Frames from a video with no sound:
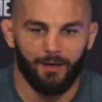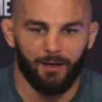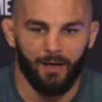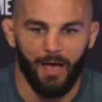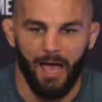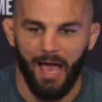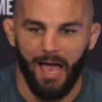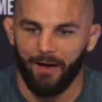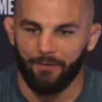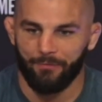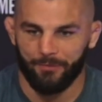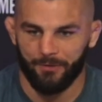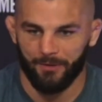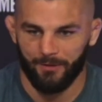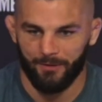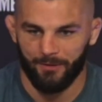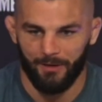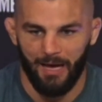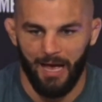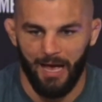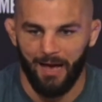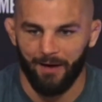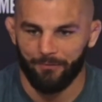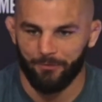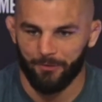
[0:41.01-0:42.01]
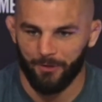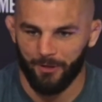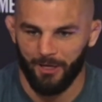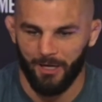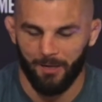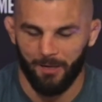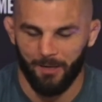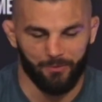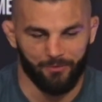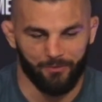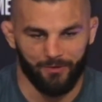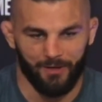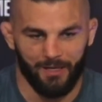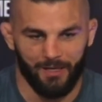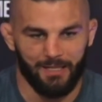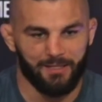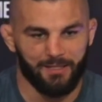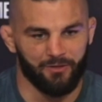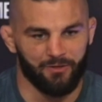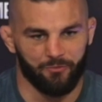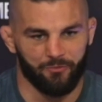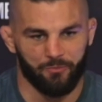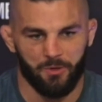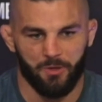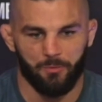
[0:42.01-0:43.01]
After a couple fights
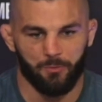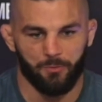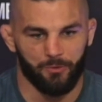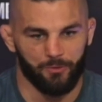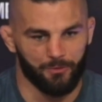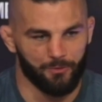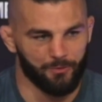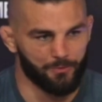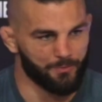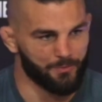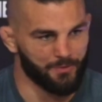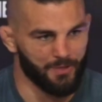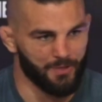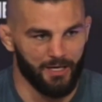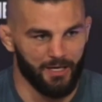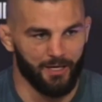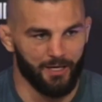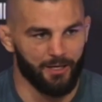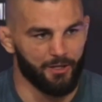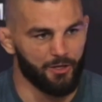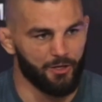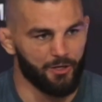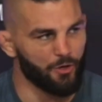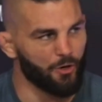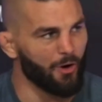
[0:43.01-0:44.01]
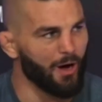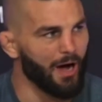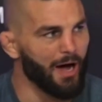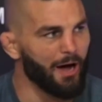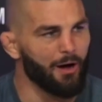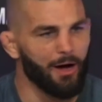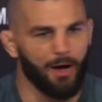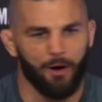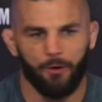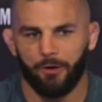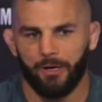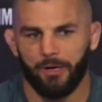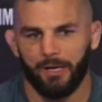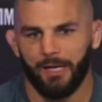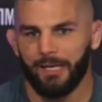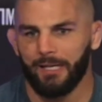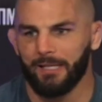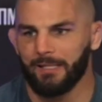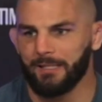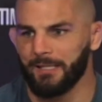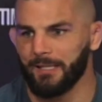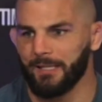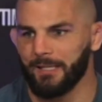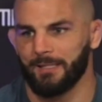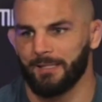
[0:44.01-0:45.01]
of people saying, you know, how can I get
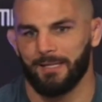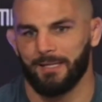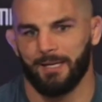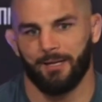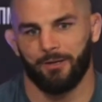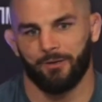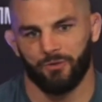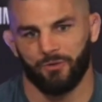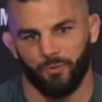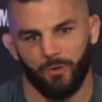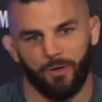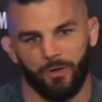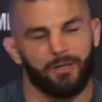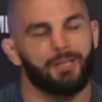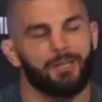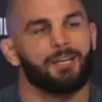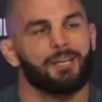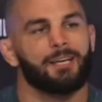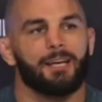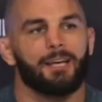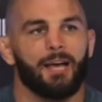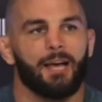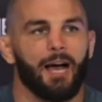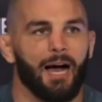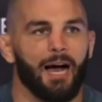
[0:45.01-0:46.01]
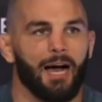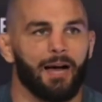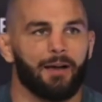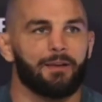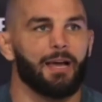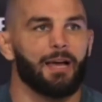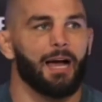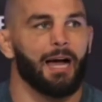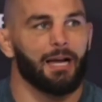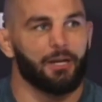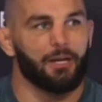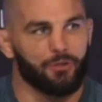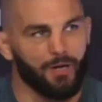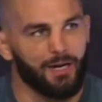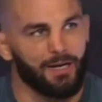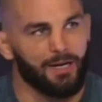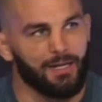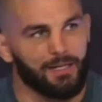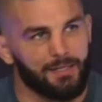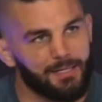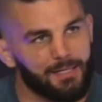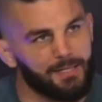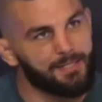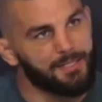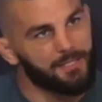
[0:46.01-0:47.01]
tickets, Alex? Where? I try to
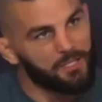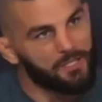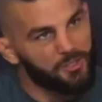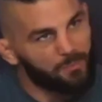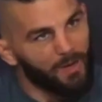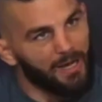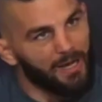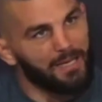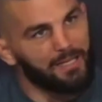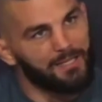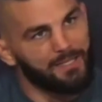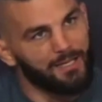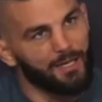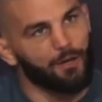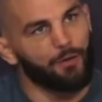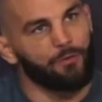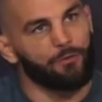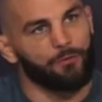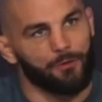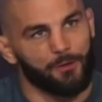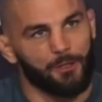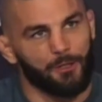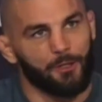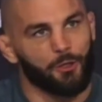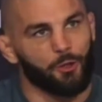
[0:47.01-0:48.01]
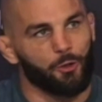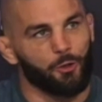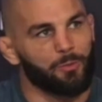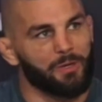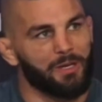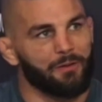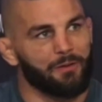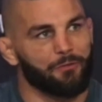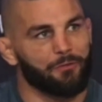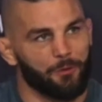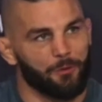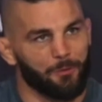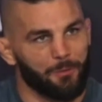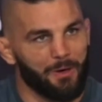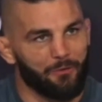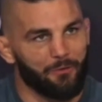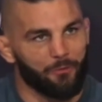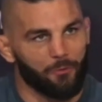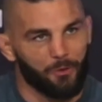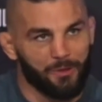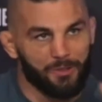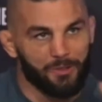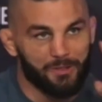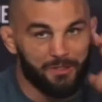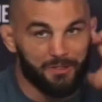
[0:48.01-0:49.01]
distance myself a little bit from
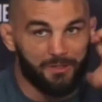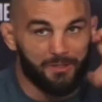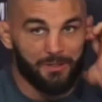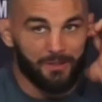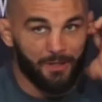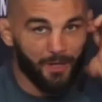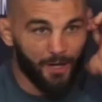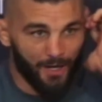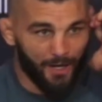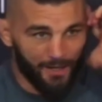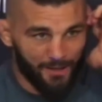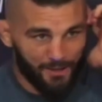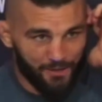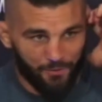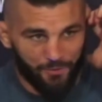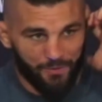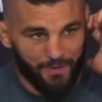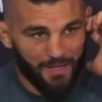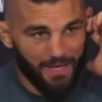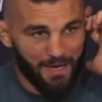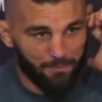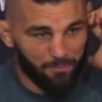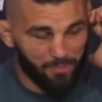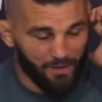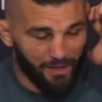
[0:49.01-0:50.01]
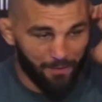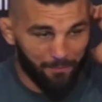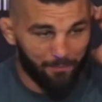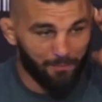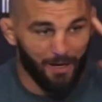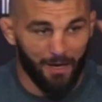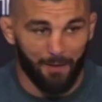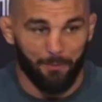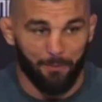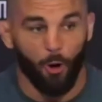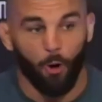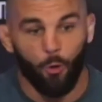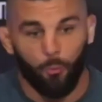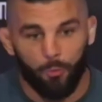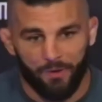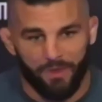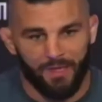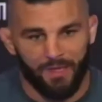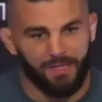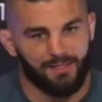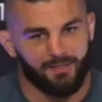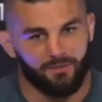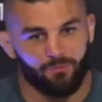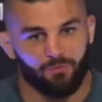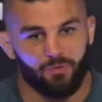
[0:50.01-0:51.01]
everyone doing that, but I'm hoping
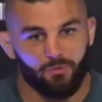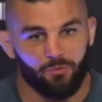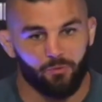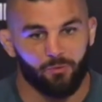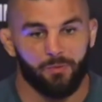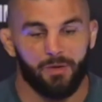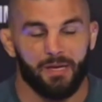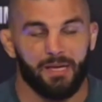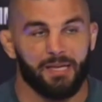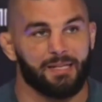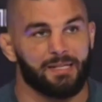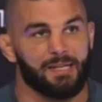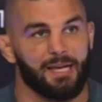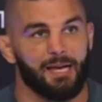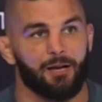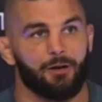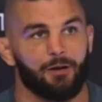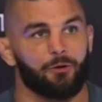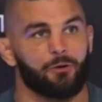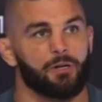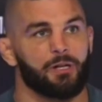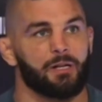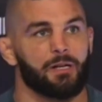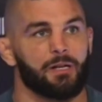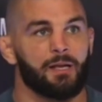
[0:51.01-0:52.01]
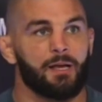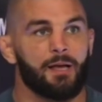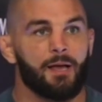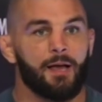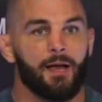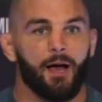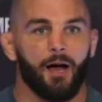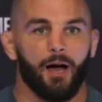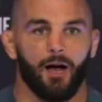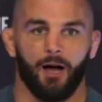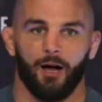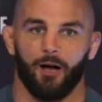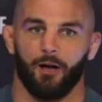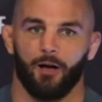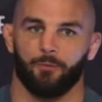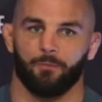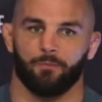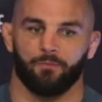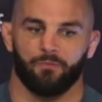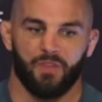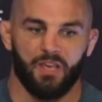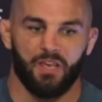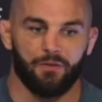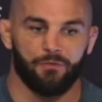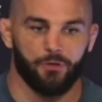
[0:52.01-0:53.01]
that some people make it down, and
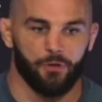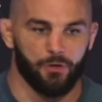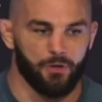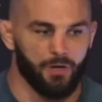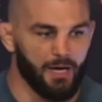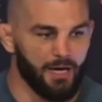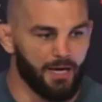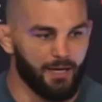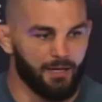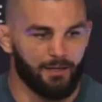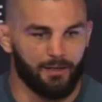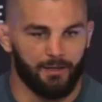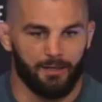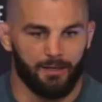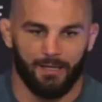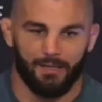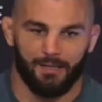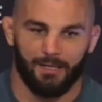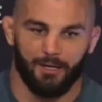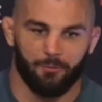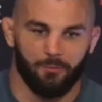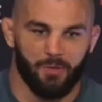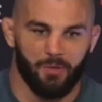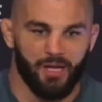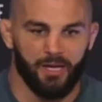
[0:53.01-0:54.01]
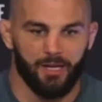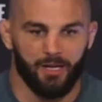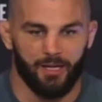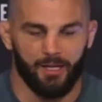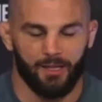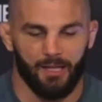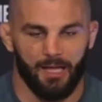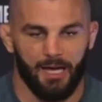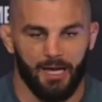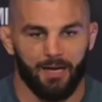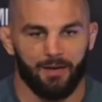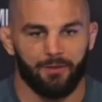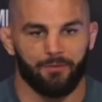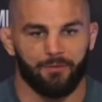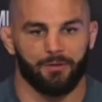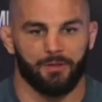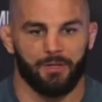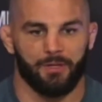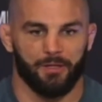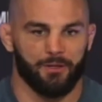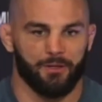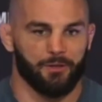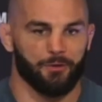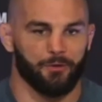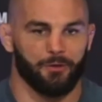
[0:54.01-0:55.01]
if they're not down making it live,
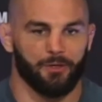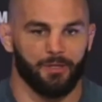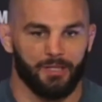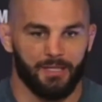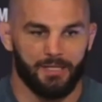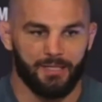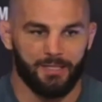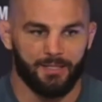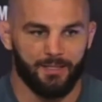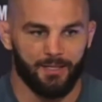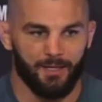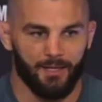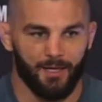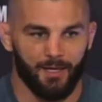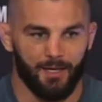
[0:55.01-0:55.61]
that they're at least